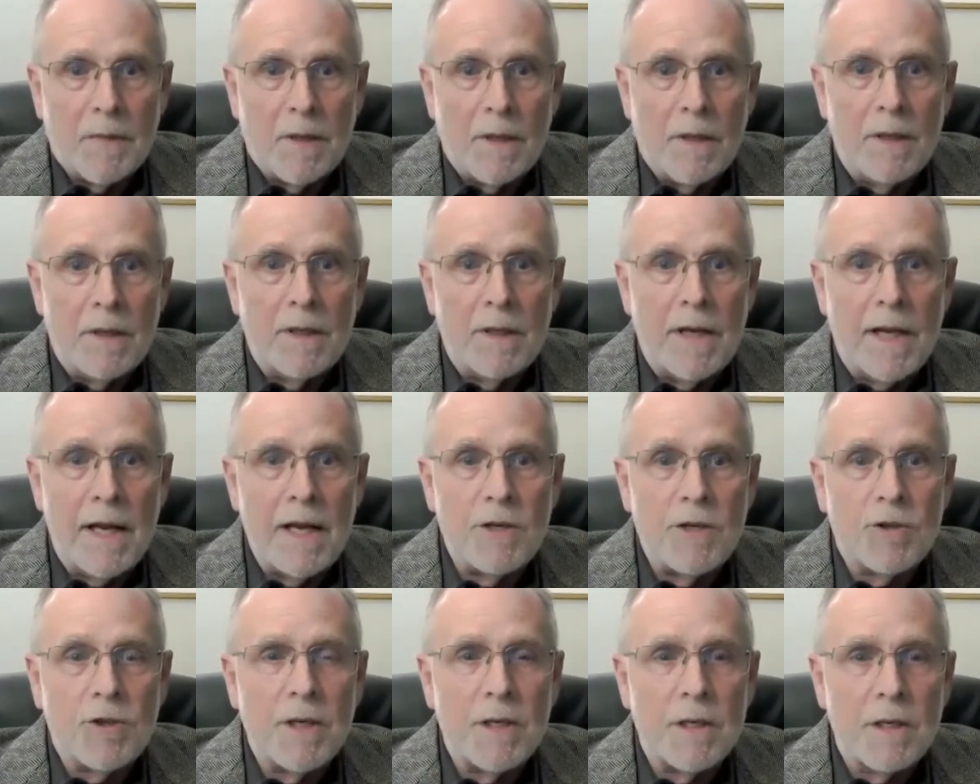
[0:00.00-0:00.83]
In
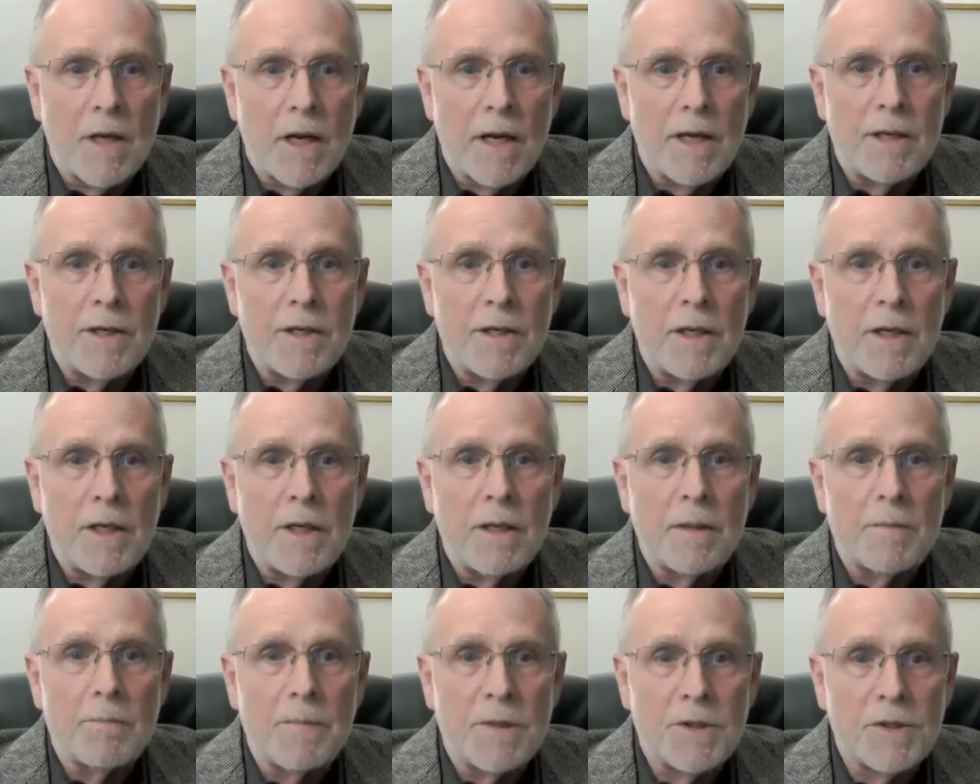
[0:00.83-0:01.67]

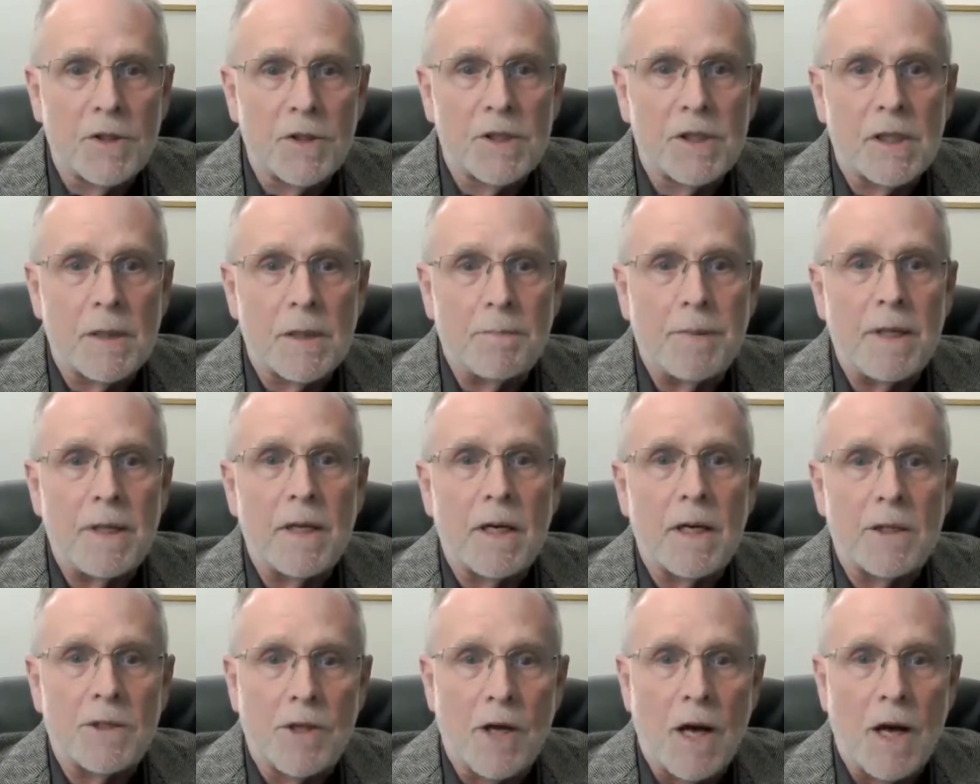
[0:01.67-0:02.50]
1890,
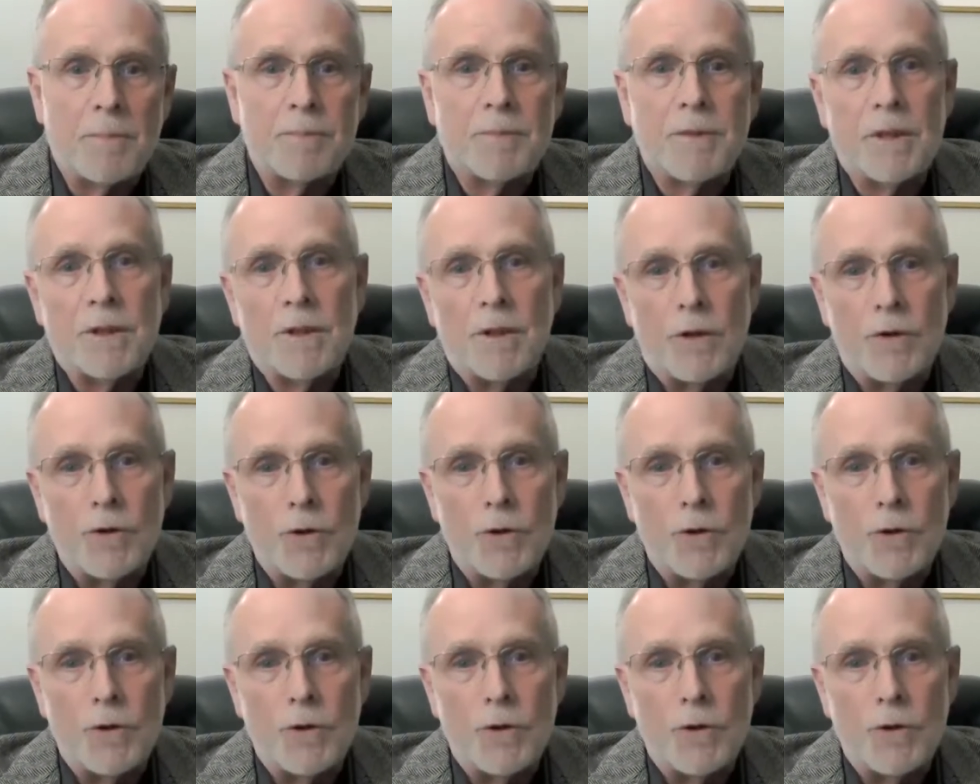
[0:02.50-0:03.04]
Mississippi adopted a